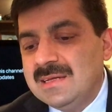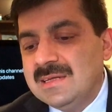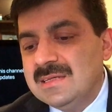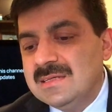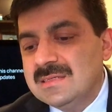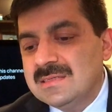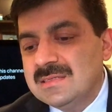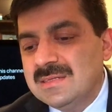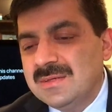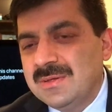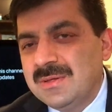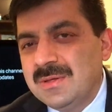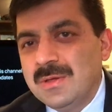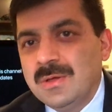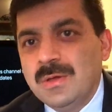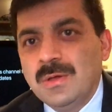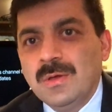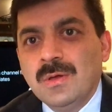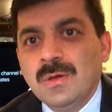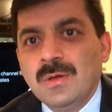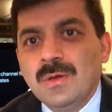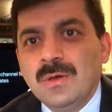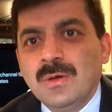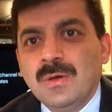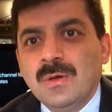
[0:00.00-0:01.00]
is
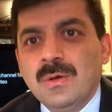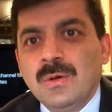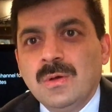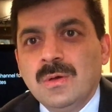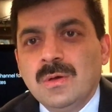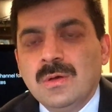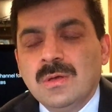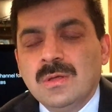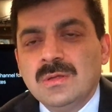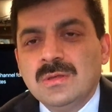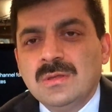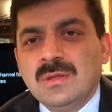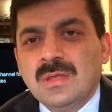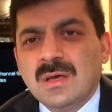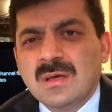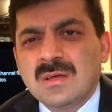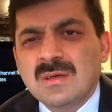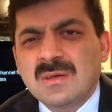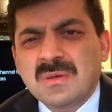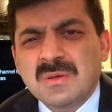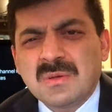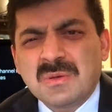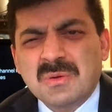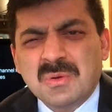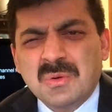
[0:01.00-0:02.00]
the
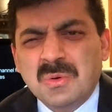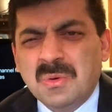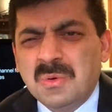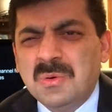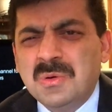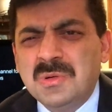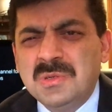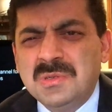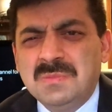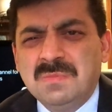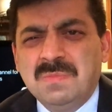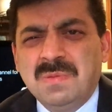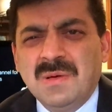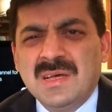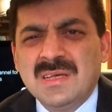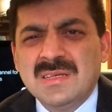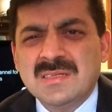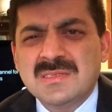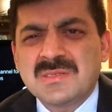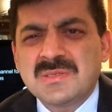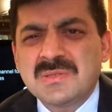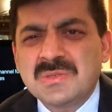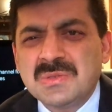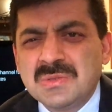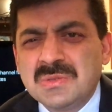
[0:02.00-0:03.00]
code
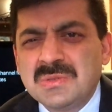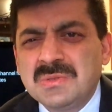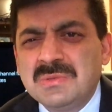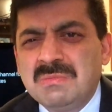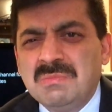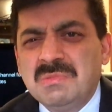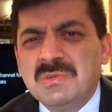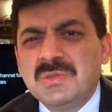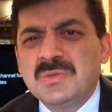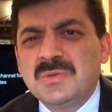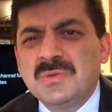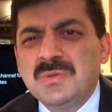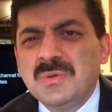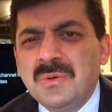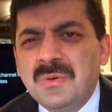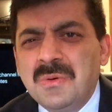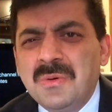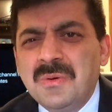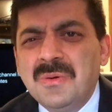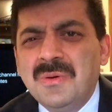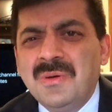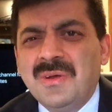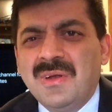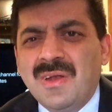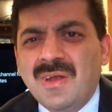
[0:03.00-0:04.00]
was
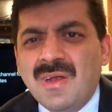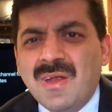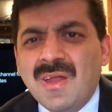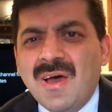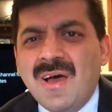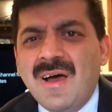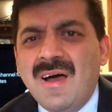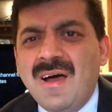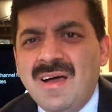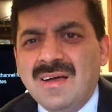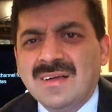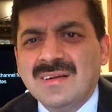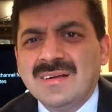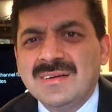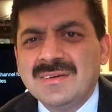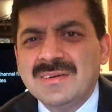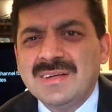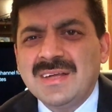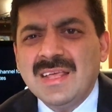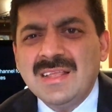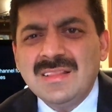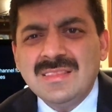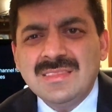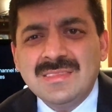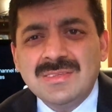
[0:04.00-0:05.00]
so long,
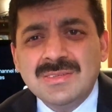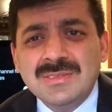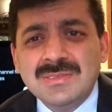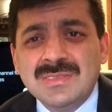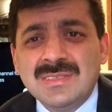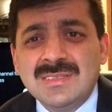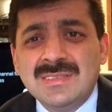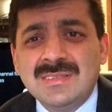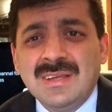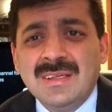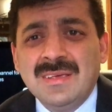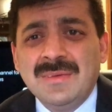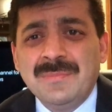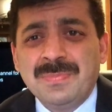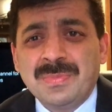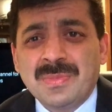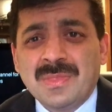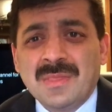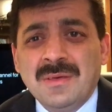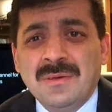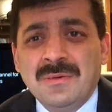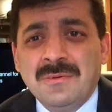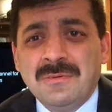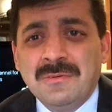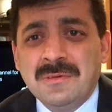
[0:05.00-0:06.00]
10,000,
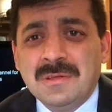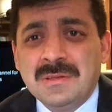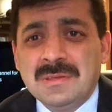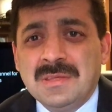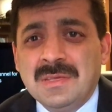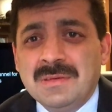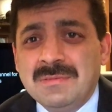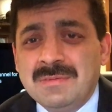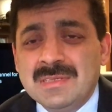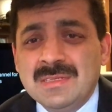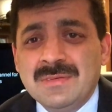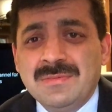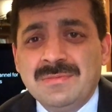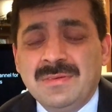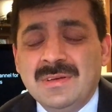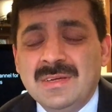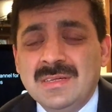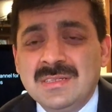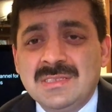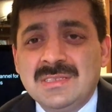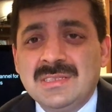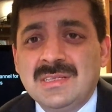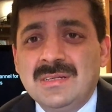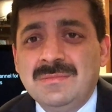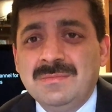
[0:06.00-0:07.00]
there was a
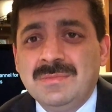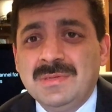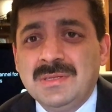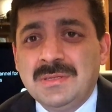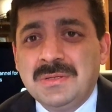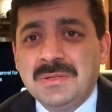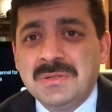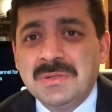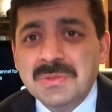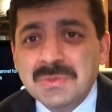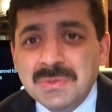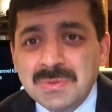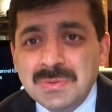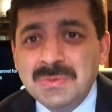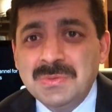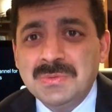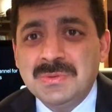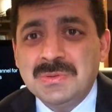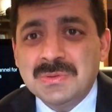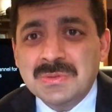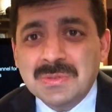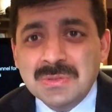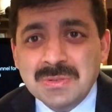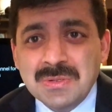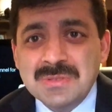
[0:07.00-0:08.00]
function with
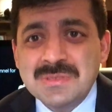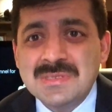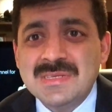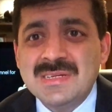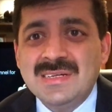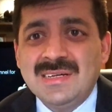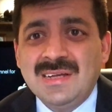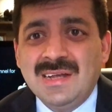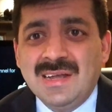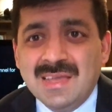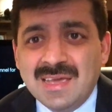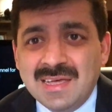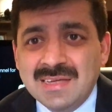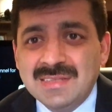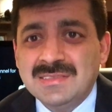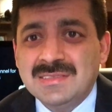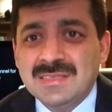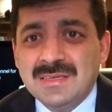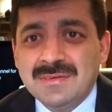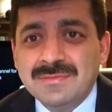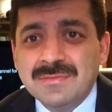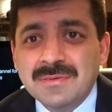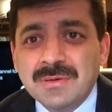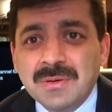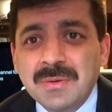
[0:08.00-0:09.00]
2,000 lines
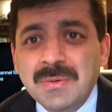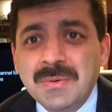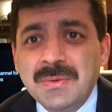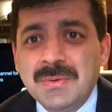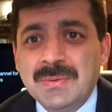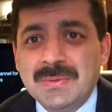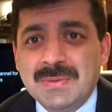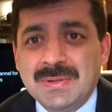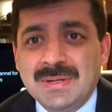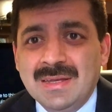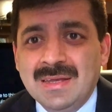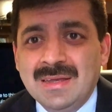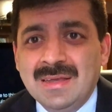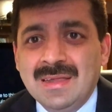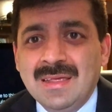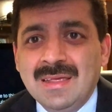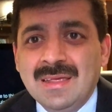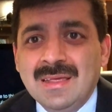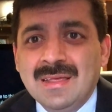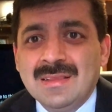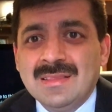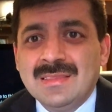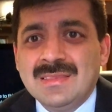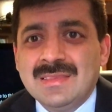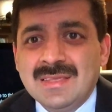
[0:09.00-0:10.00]
of code.
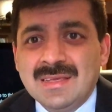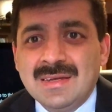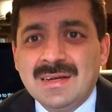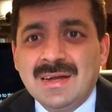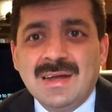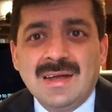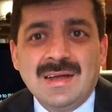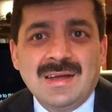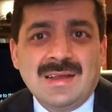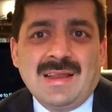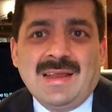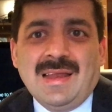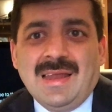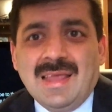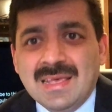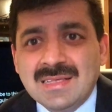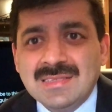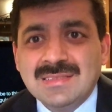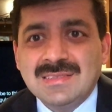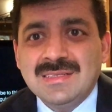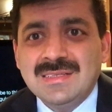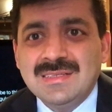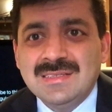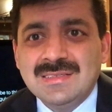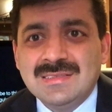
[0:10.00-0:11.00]
There are
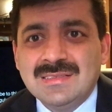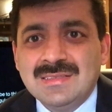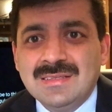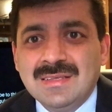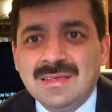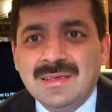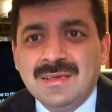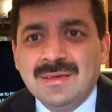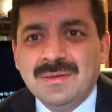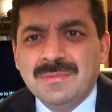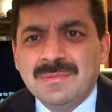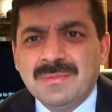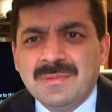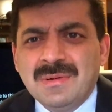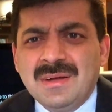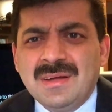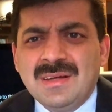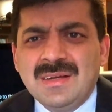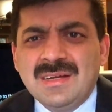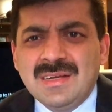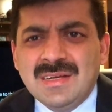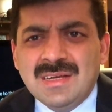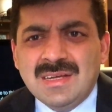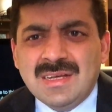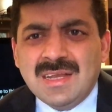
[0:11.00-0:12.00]
classes,
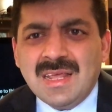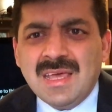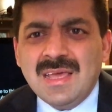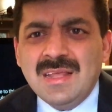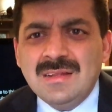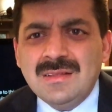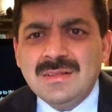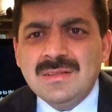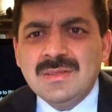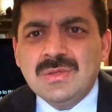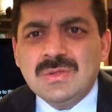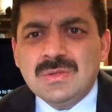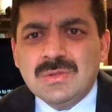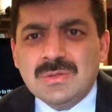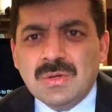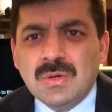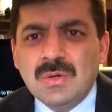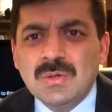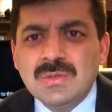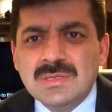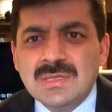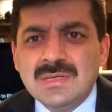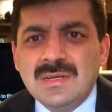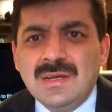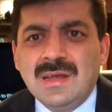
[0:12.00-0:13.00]

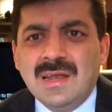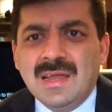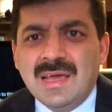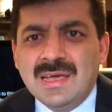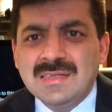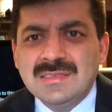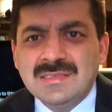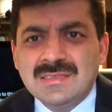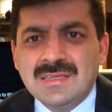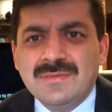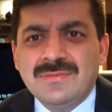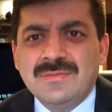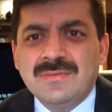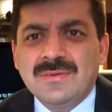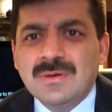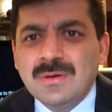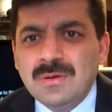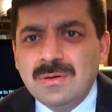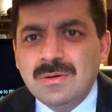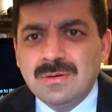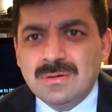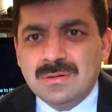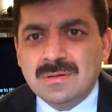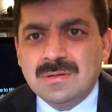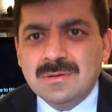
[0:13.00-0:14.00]
10,000 lines of
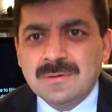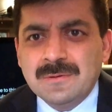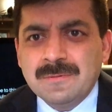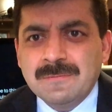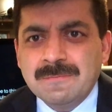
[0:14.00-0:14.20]
code.